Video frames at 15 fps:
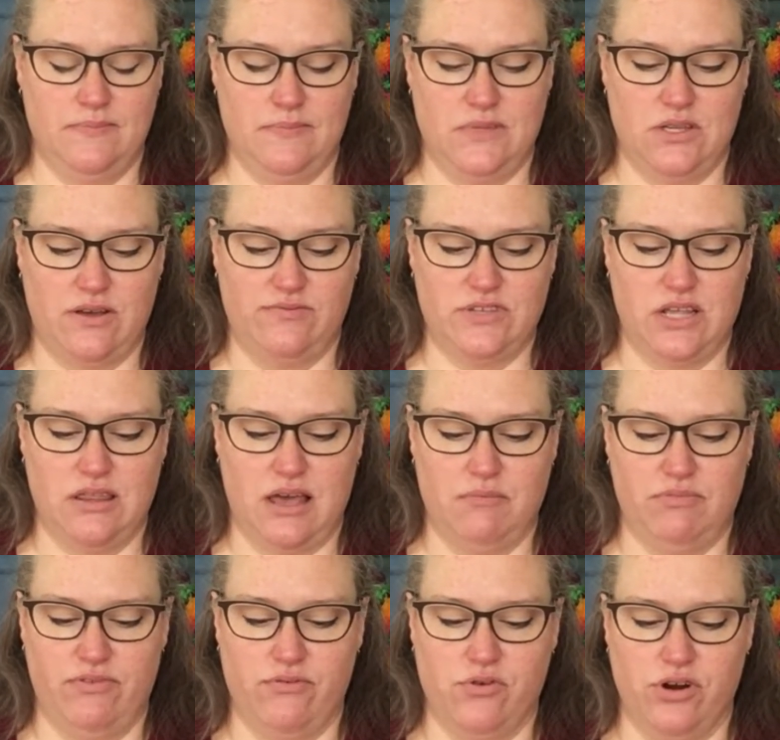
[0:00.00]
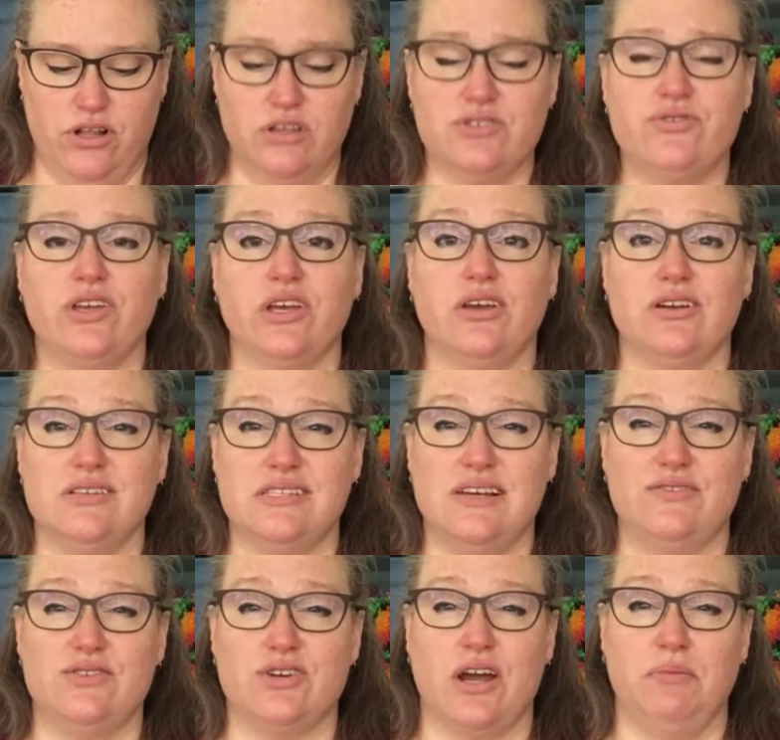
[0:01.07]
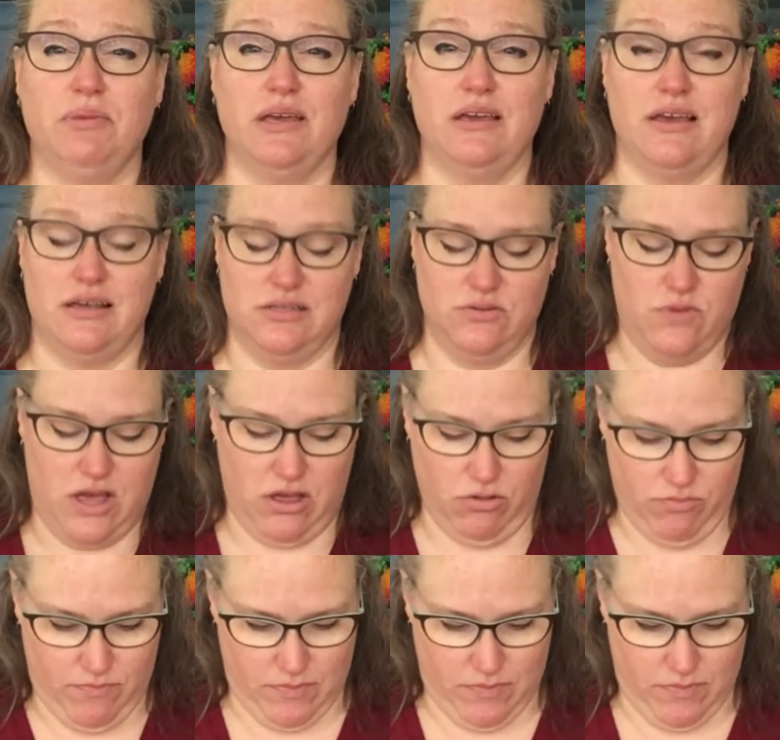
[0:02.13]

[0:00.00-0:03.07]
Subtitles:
So I've done that before, and it looks really good on self-striping as well.